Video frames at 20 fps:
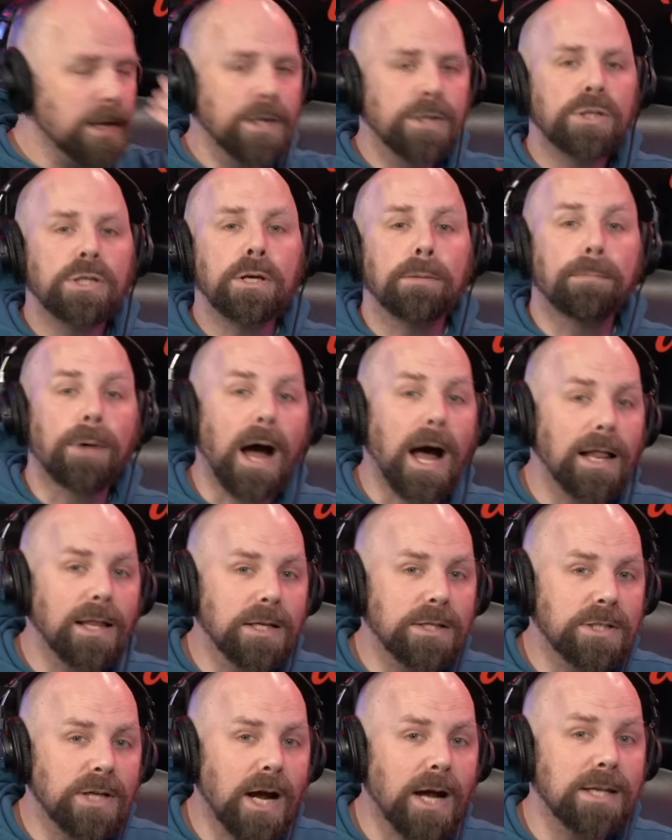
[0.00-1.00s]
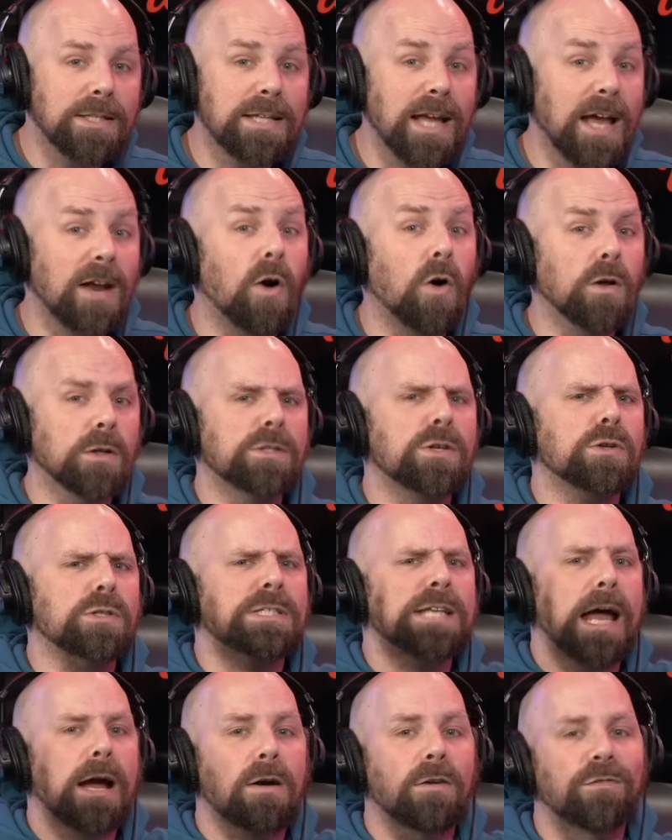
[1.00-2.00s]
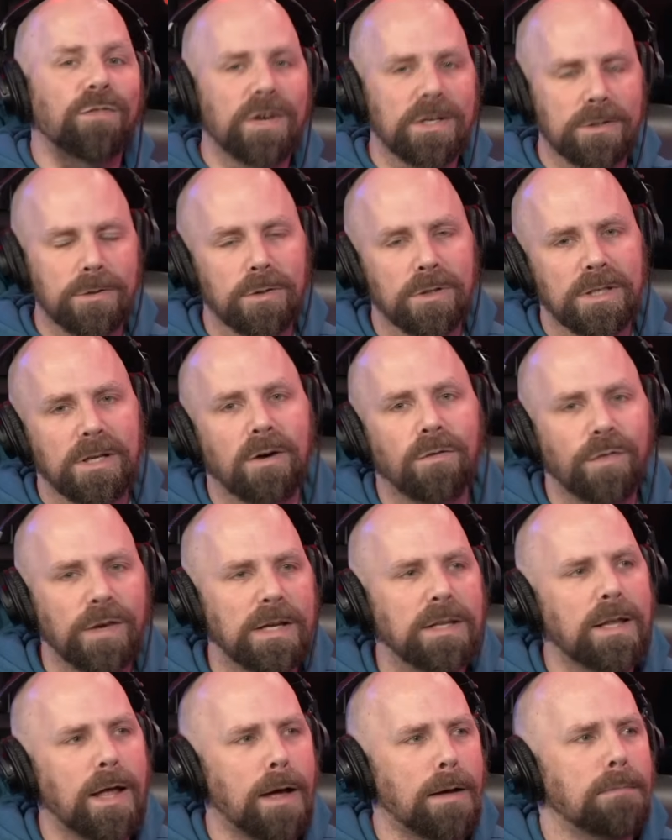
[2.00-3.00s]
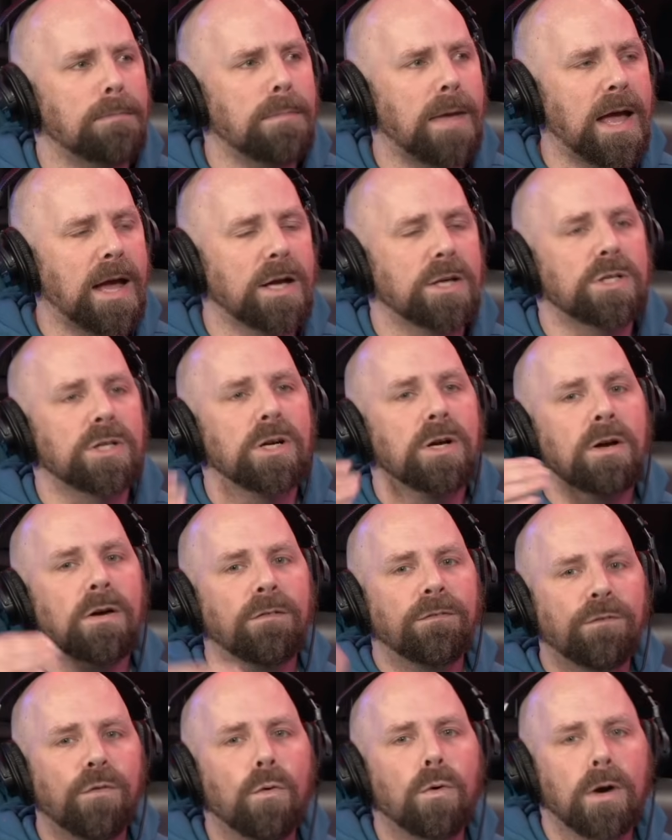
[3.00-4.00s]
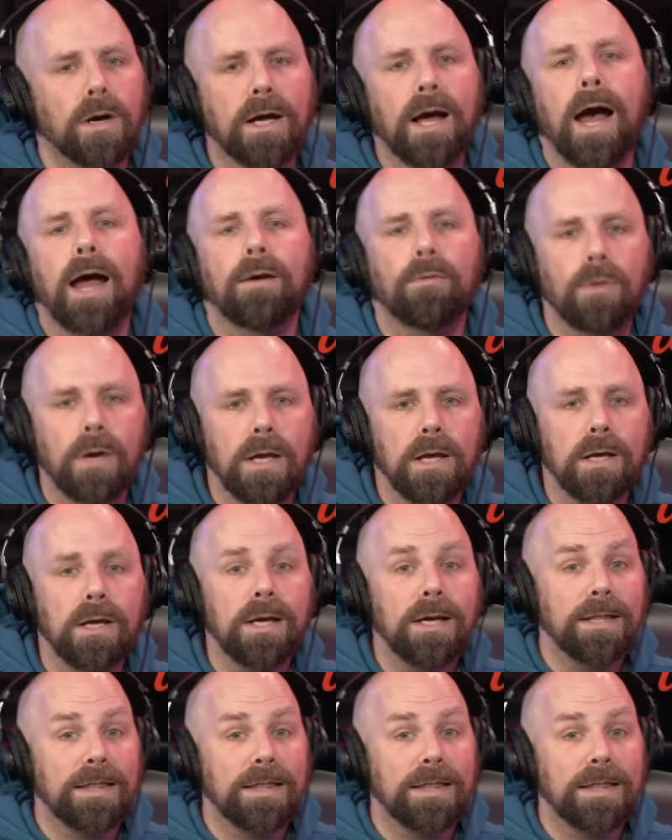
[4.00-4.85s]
she apologized and also sacrificed herself in that match for Kairi.